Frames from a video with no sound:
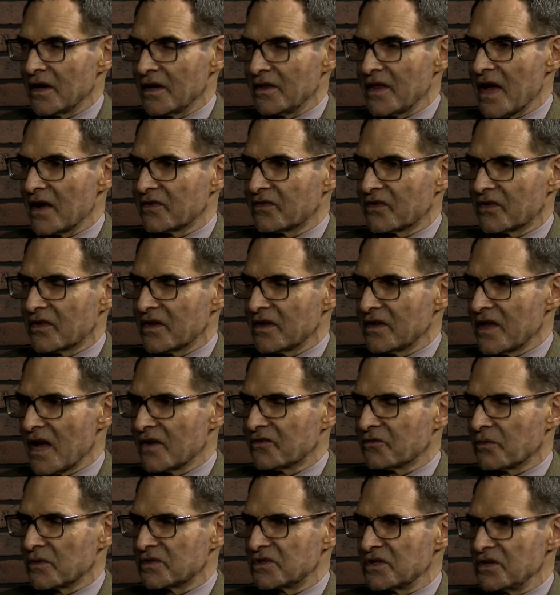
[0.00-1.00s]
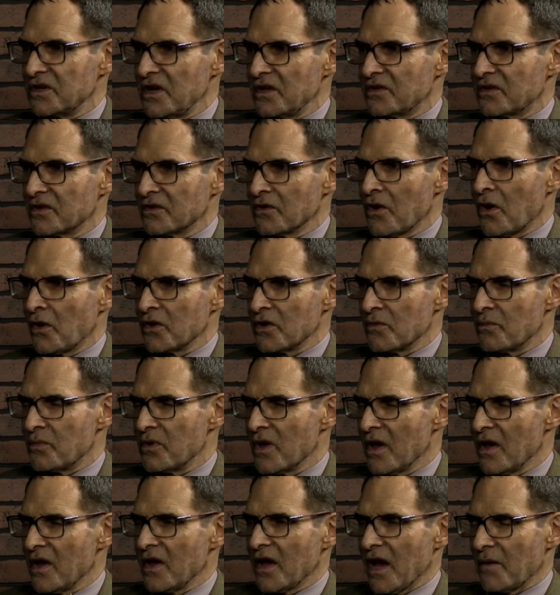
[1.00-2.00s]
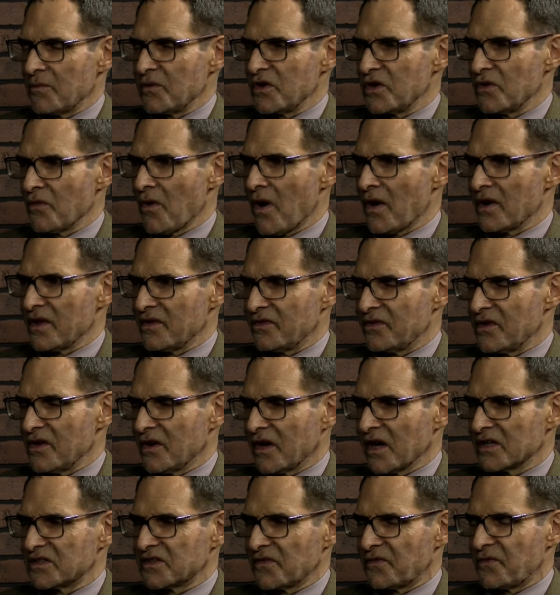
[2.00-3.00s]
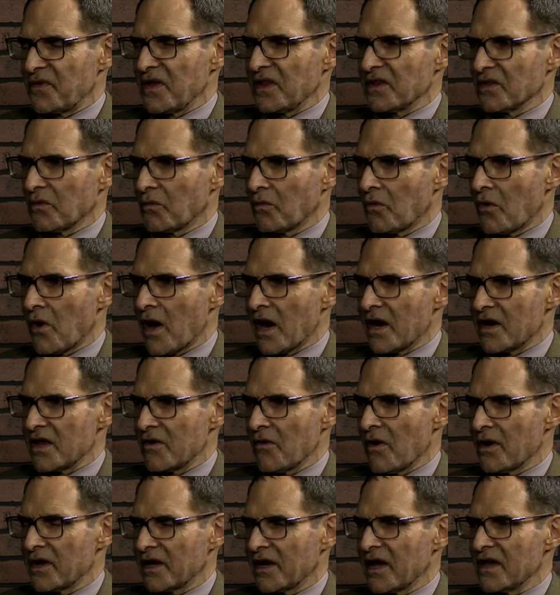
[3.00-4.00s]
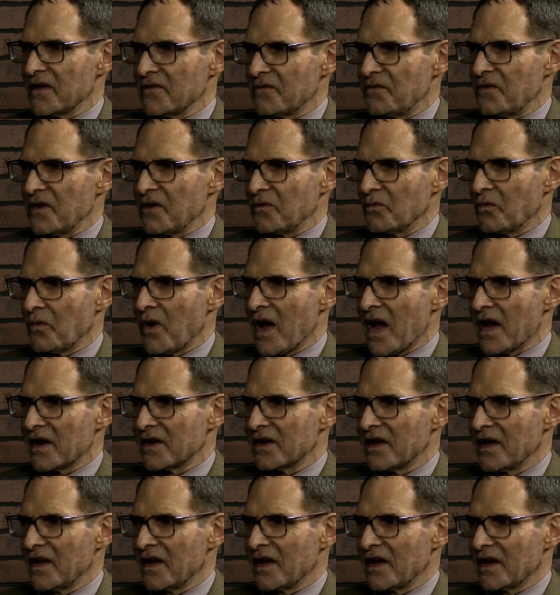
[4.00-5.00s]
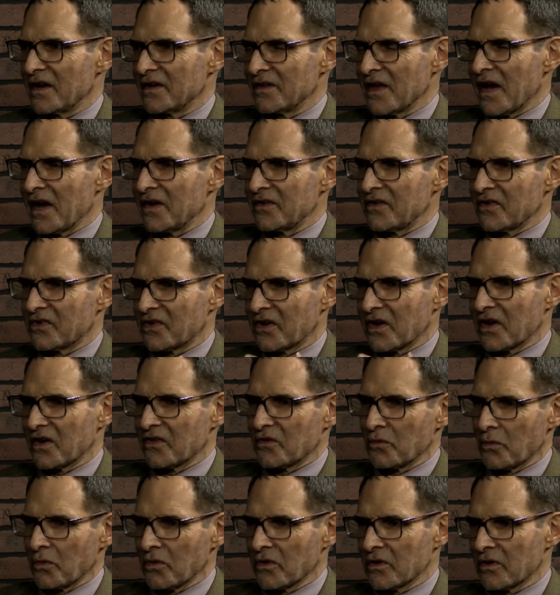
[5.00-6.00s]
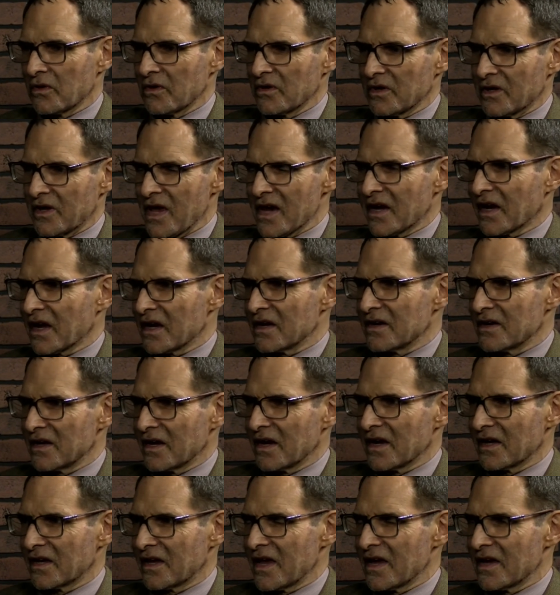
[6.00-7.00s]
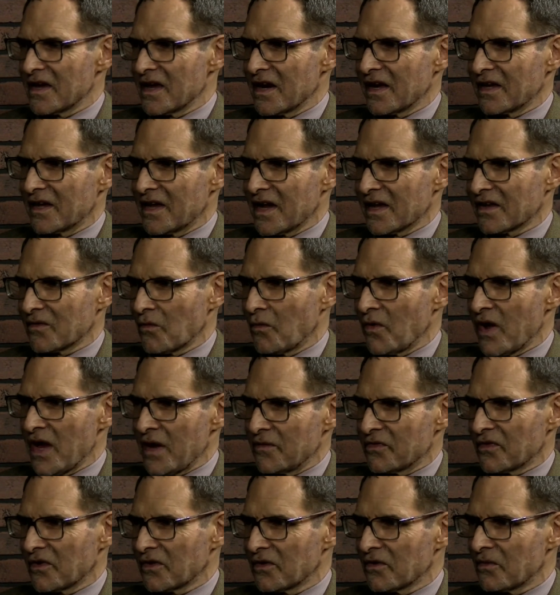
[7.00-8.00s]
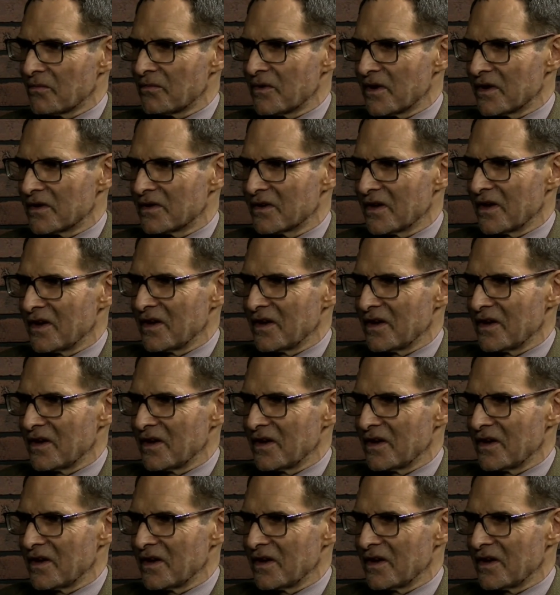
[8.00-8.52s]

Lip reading: And that's what you need to know. You got your feet in the water. You already got your feet wet. Now you just got to do a little kicking. You got to kick the waves a little bit.